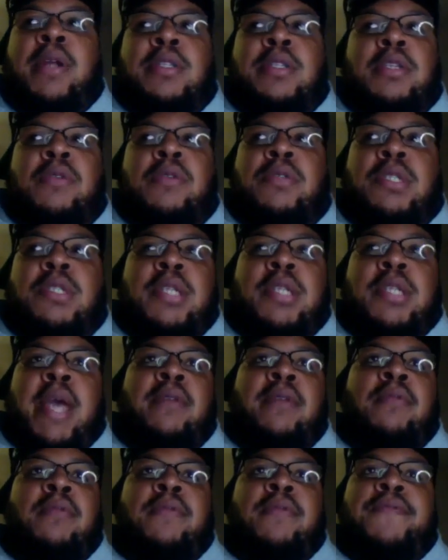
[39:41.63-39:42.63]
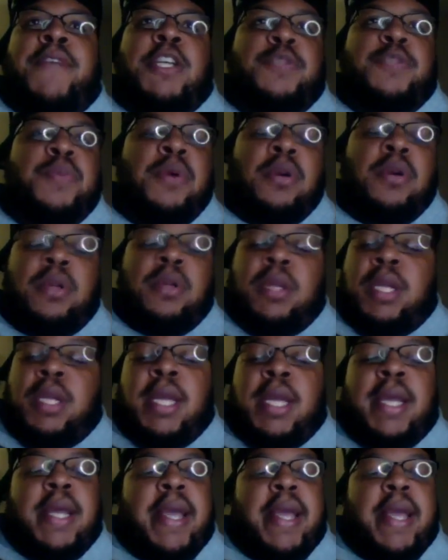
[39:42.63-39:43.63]
So it's that on Facebook,
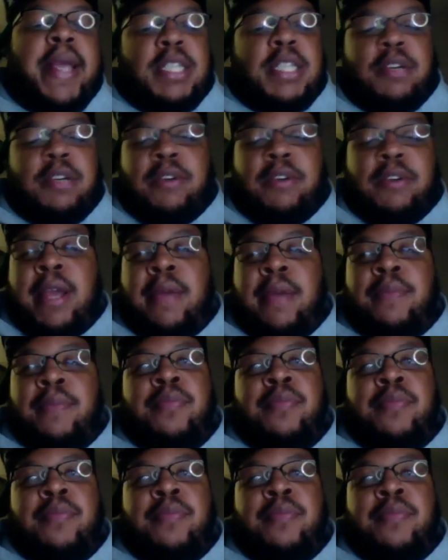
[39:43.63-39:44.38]
Instagram,